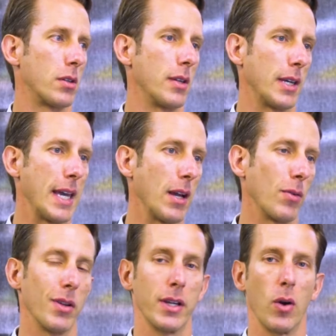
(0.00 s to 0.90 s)
they can't
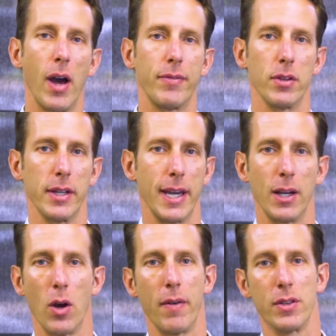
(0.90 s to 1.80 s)
go after
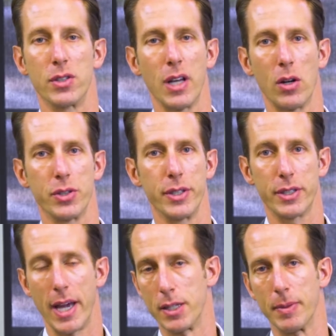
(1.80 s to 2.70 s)
the sellers in this
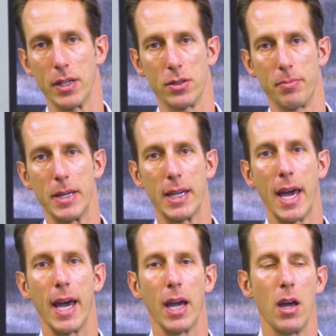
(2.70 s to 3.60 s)
case because of the
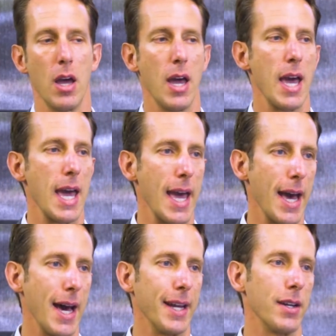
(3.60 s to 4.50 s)
BK,
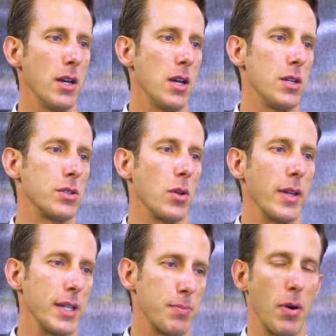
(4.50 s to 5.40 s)
and so
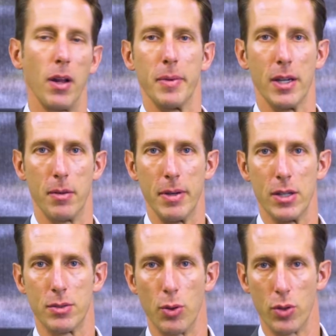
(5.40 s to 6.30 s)
that's probably going to be
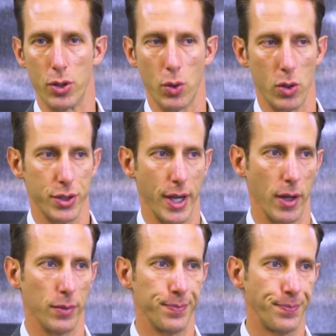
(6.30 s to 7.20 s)
a smoother short
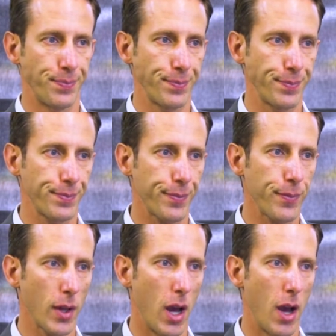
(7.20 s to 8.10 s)
sale.
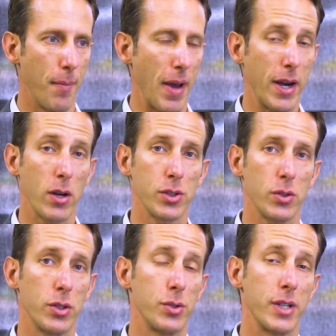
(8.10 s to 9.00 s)
I'd
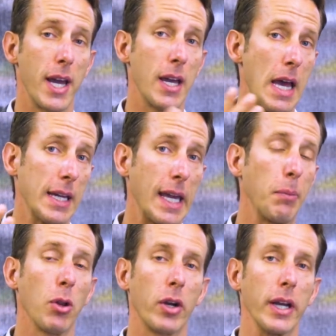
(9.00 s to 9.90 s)
also do say
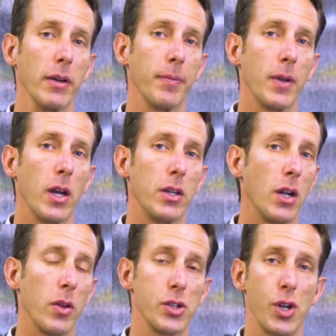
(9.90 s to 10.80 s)
keep looking.
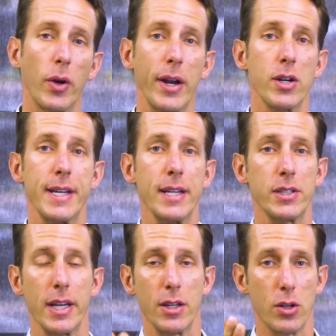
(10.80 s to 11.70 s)
There's no
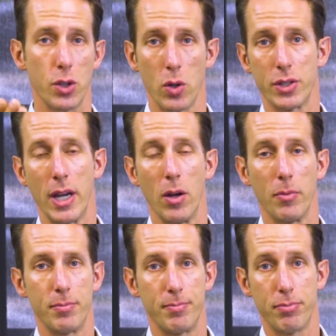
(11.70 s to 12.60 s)
guarantees that your short
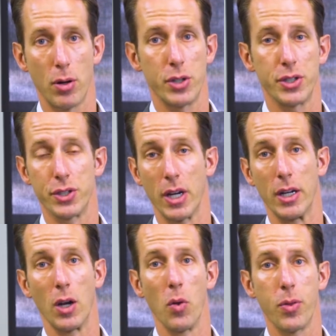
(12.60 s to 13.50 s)
sale purchase is going
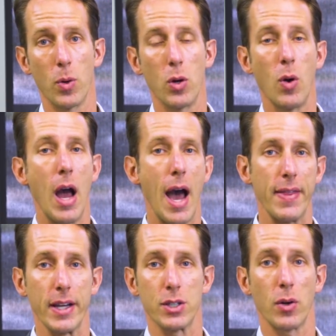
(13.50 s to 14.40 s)
to go through. I
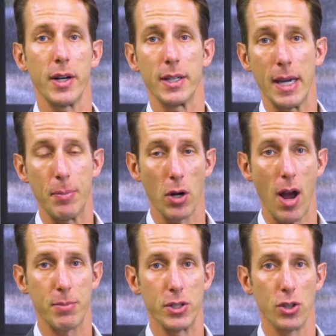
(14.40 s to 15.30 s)
think it's great to keep your
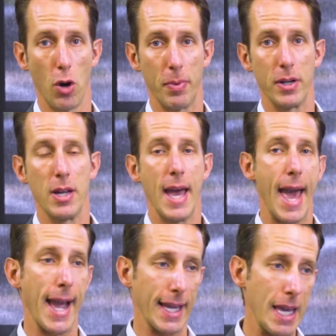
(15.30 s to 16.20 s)
options open
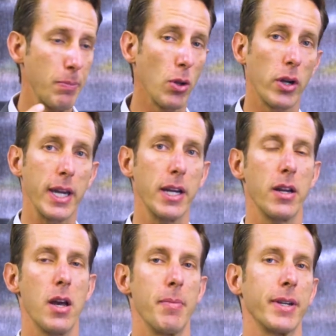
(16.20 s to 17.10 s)
and keep
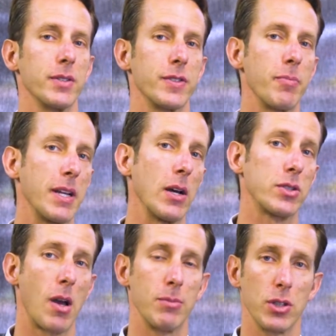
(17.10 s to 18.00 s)
looking because if something
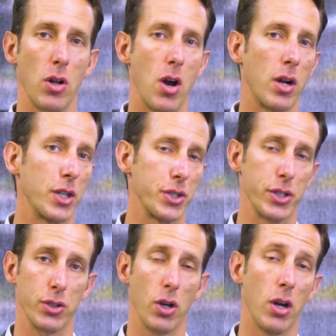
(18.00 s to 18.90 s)
else comes along
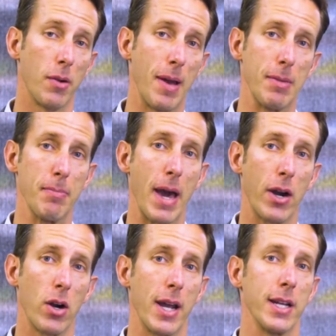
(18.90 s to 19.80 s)
just as good or maybe
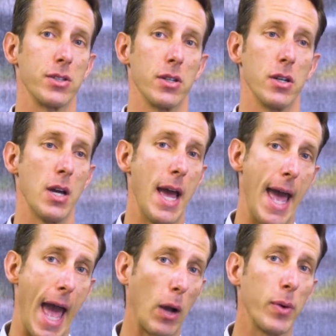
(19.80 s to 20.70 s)
better and it's a
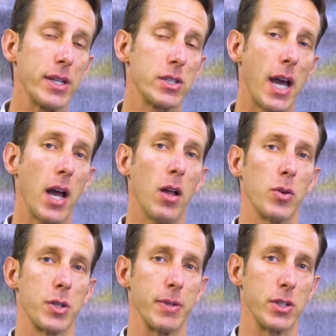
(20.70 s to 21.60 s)
equity sale,
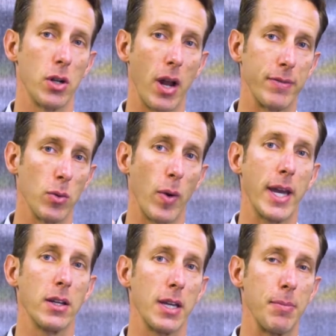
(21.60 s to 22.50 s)
which means you don't have to
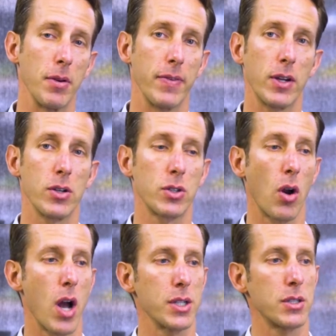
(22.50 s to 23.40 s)
wait and keep your fingers
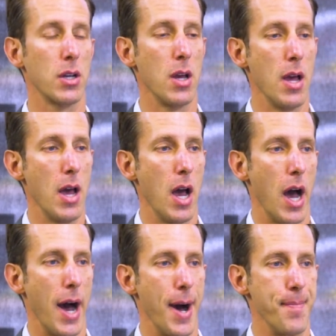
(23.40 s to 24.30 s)
crossed,
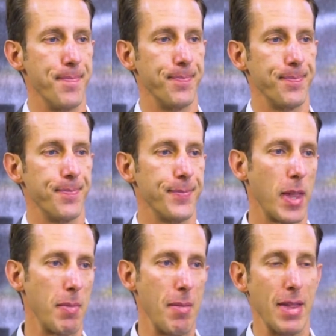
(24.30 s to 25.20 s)
then
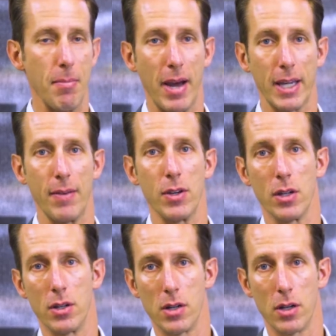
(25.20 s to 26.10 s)
maybe that might give
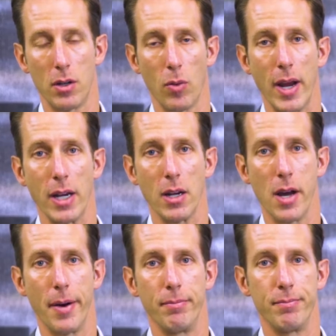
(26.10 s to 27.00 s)
you a great
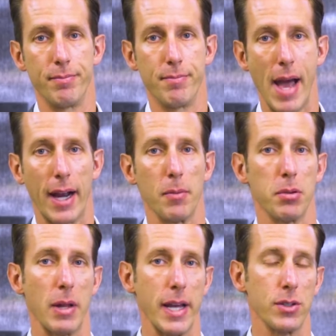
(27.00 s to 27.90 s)
backup
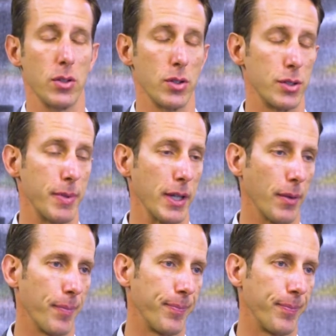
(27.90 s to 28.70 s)
plan, so to speak.